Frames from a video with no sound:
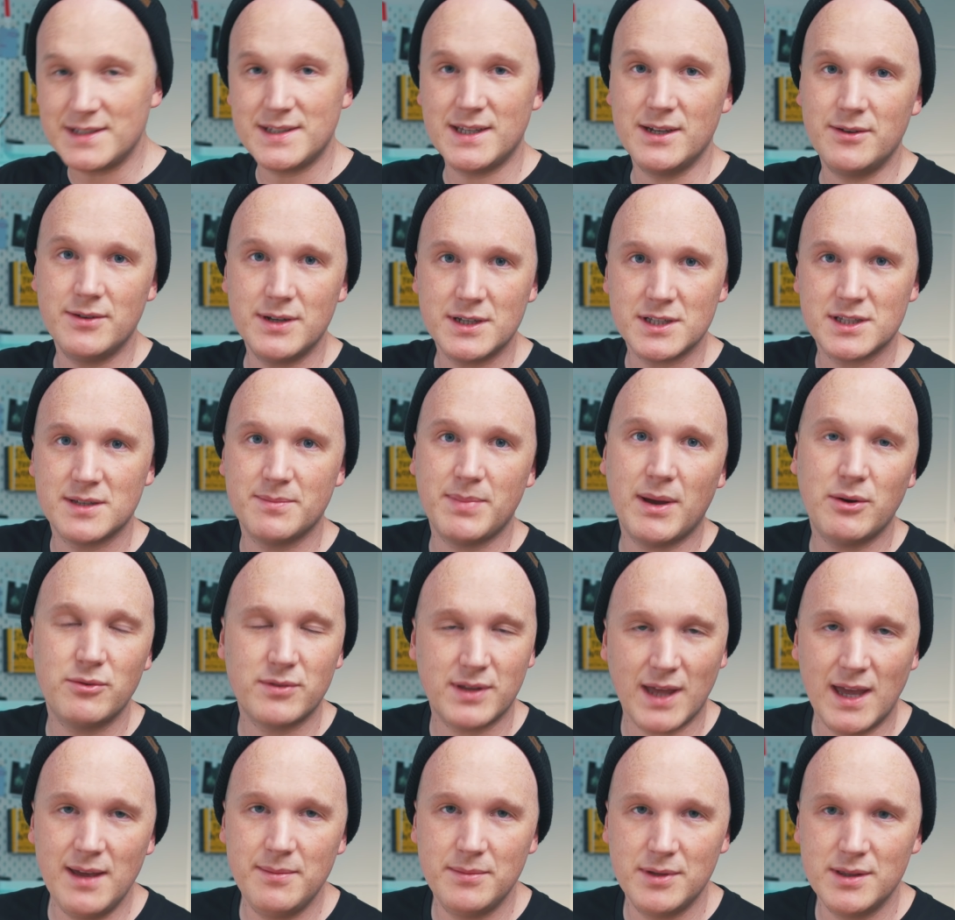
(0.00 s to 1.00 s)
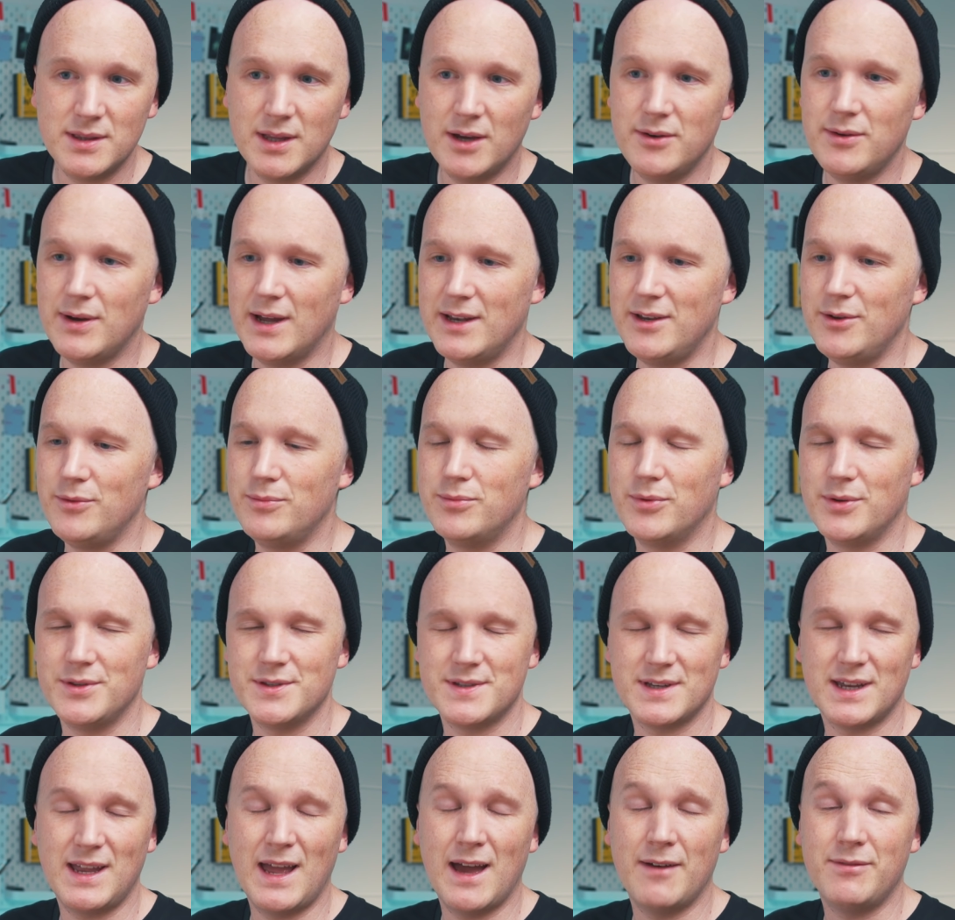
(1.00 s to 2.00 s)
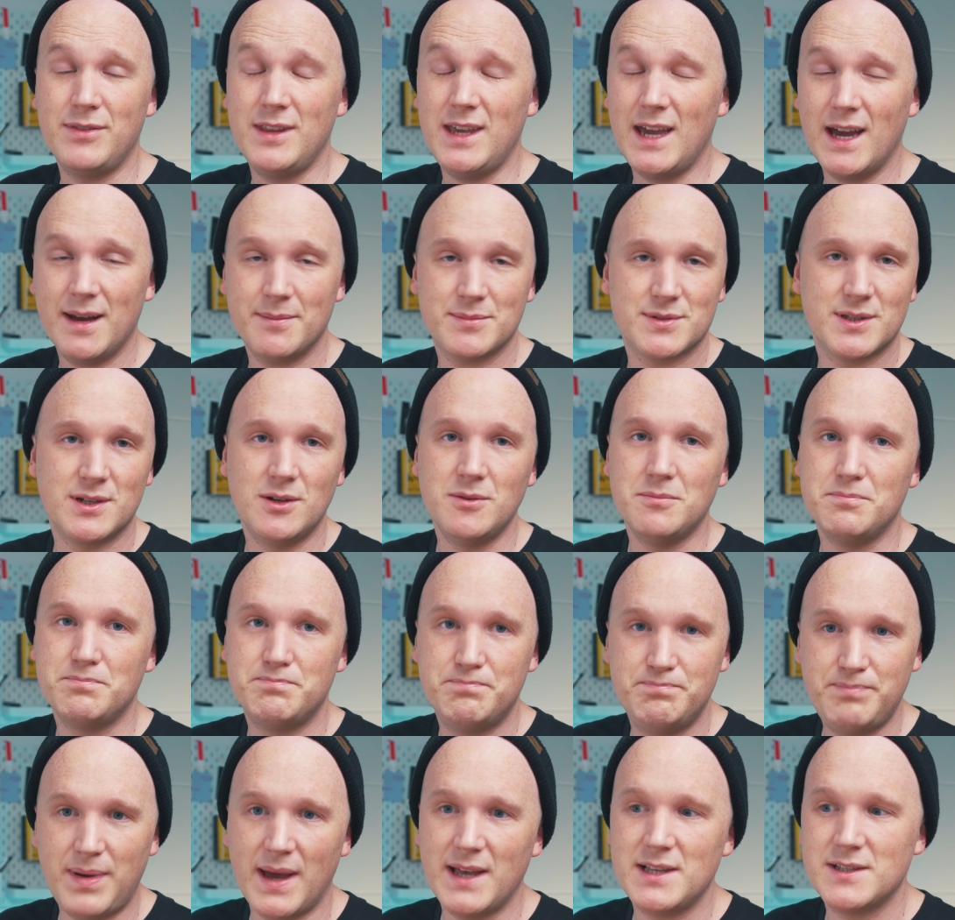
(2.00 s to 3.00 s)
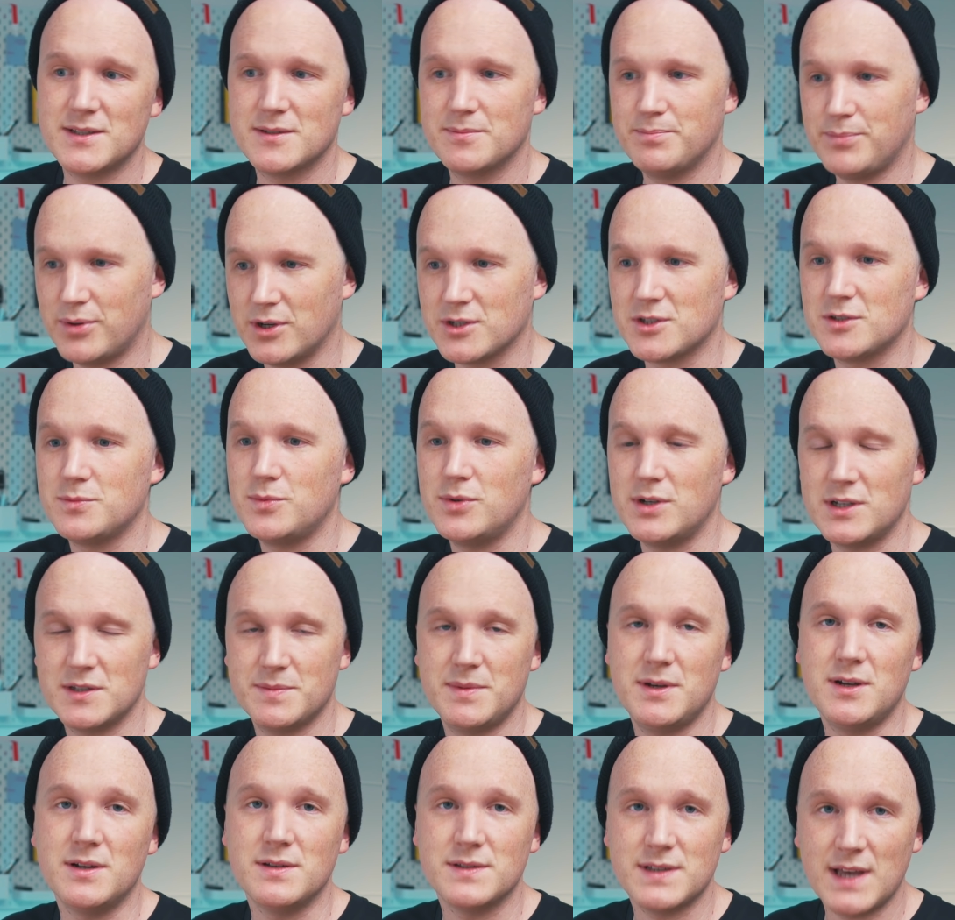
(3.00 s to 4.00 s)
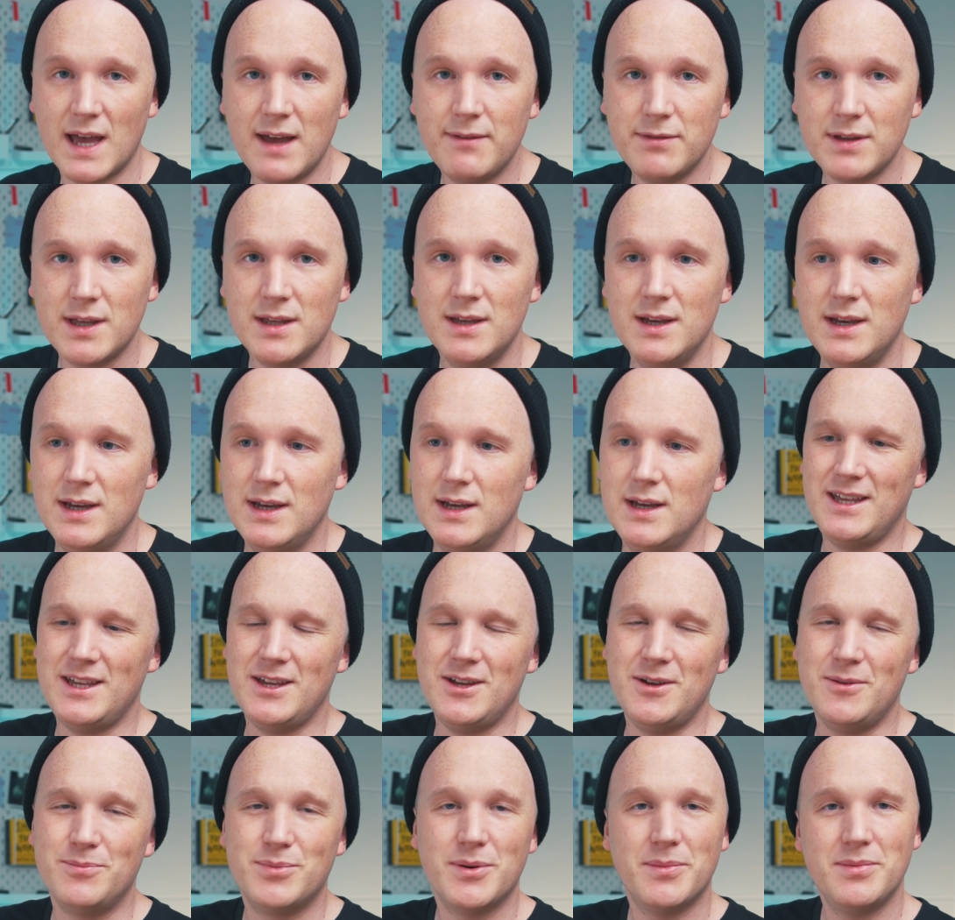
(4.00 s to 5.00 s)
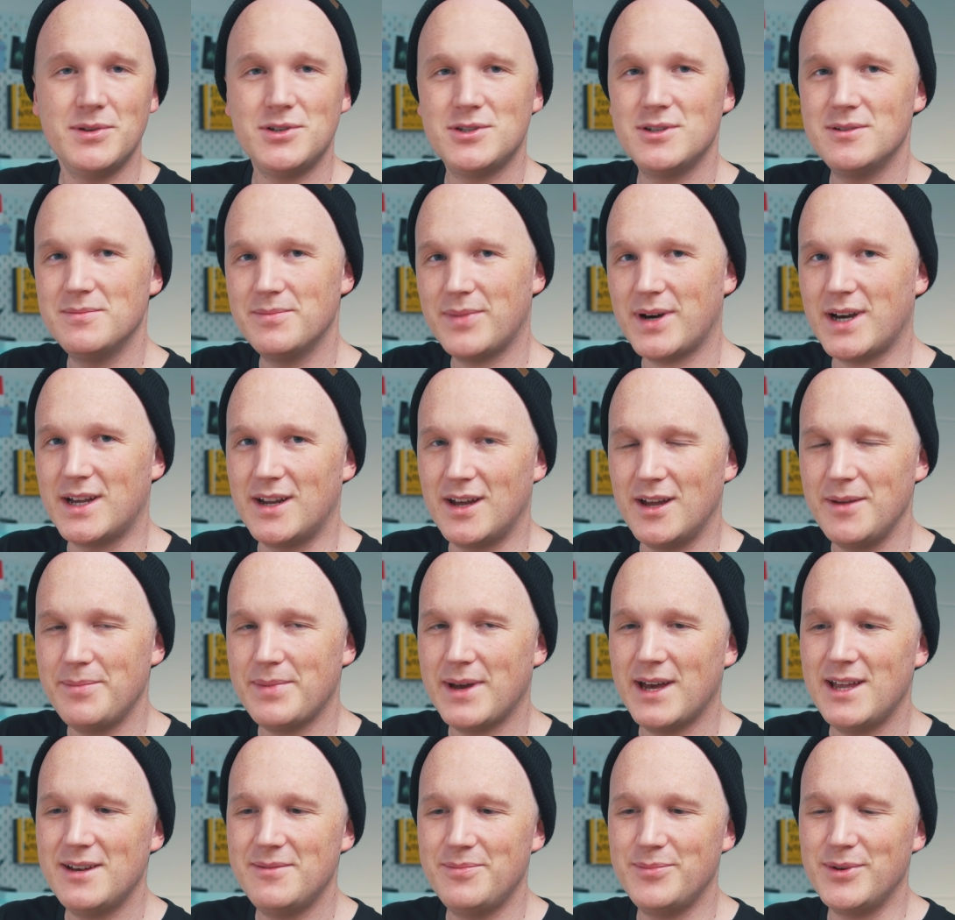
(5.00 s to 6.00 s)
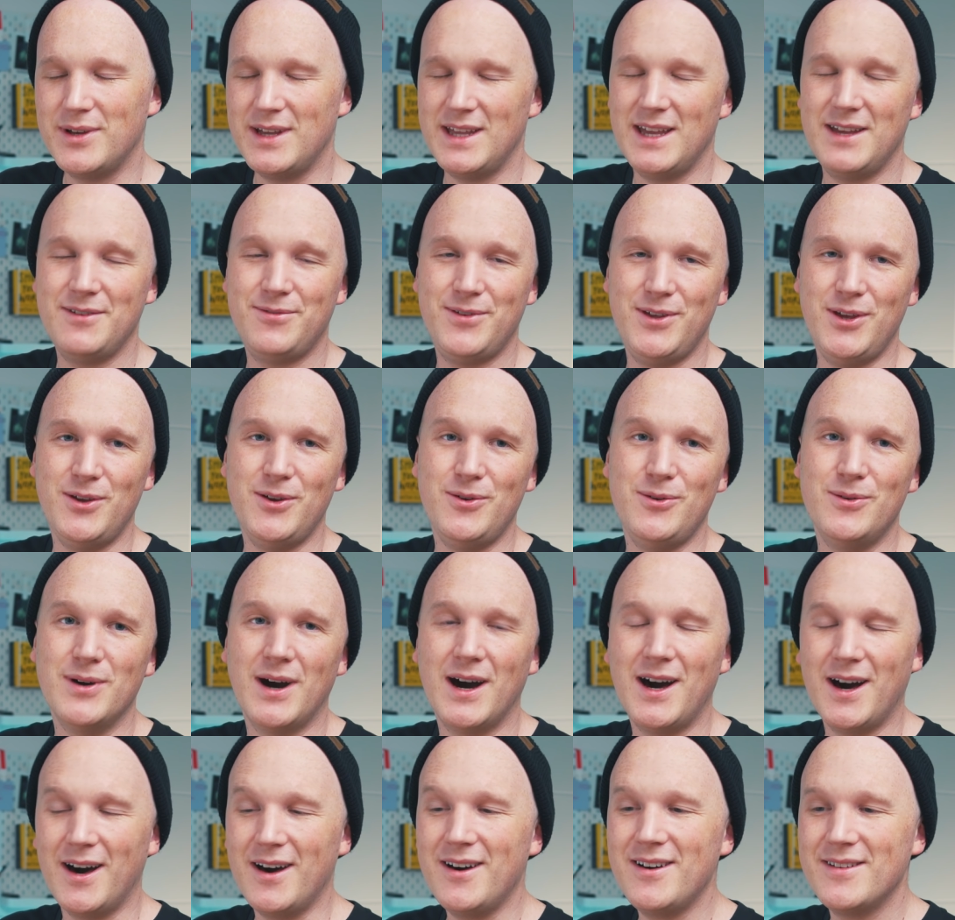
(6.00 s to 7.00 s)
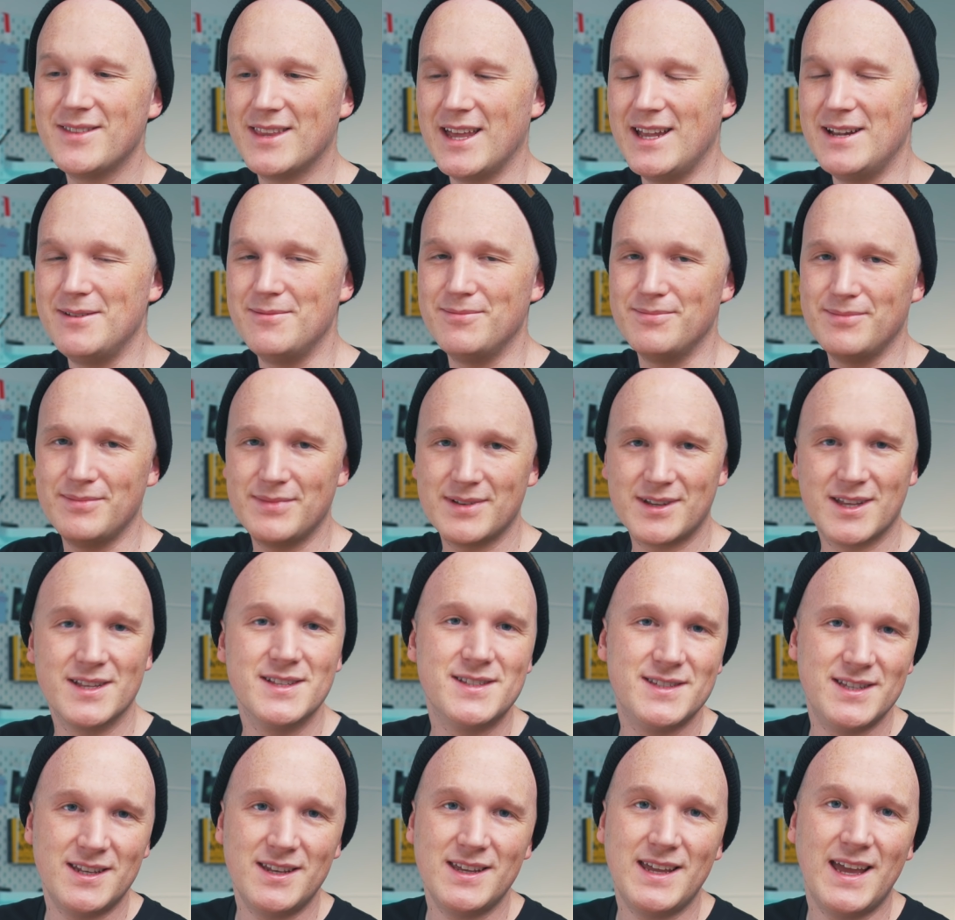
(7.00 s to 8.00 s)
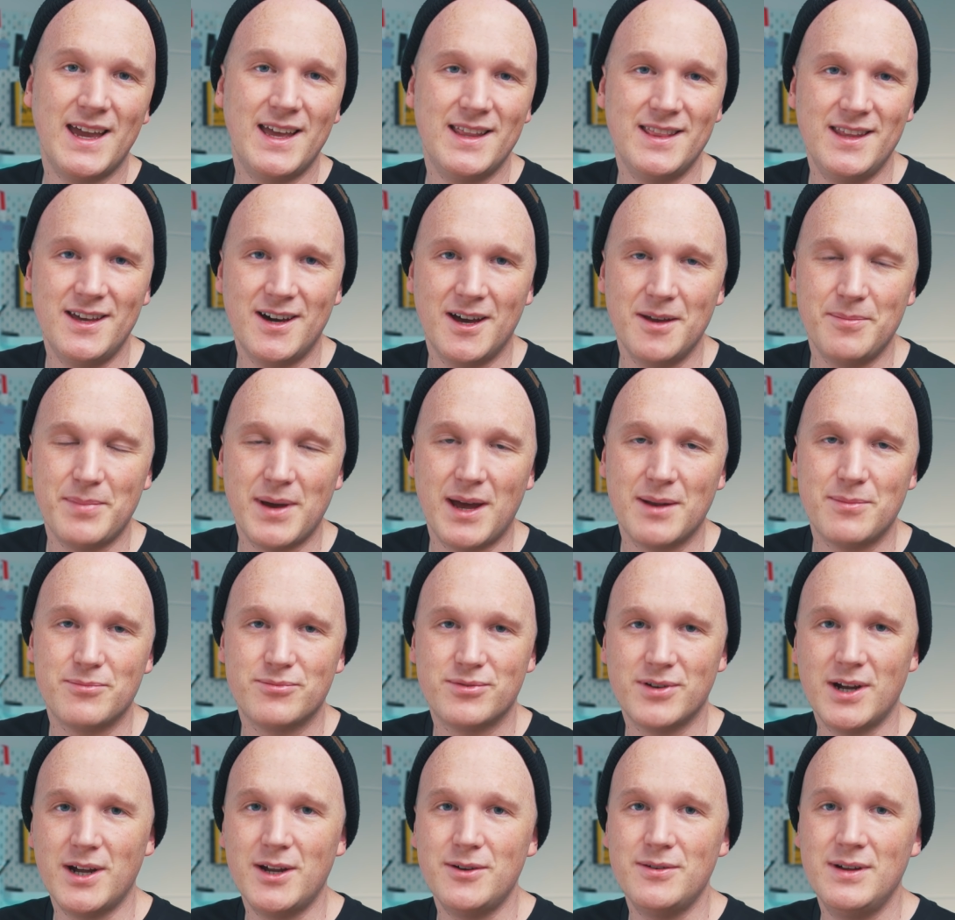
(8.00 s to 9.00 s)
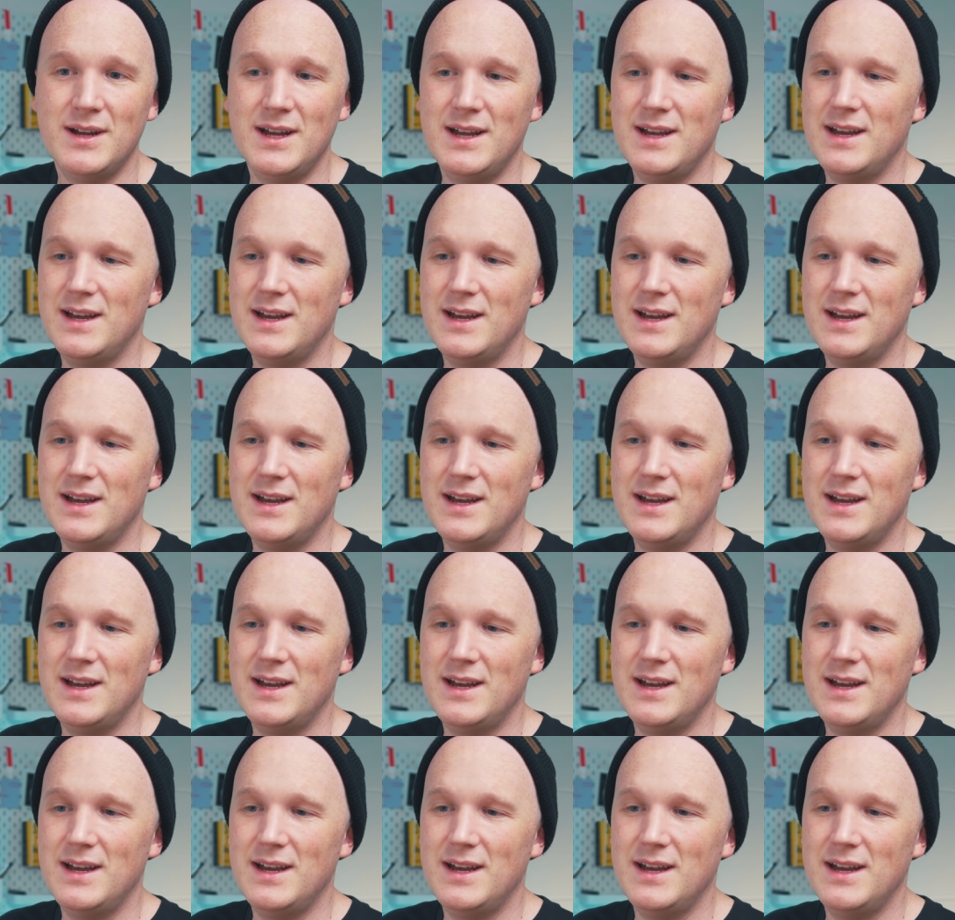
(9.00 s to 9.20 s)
serious about gaming though, and you want to have the absolute best possible experience ever, you probably shouldn't buy an iPad, but if you are, then consider getting the iPad Pro.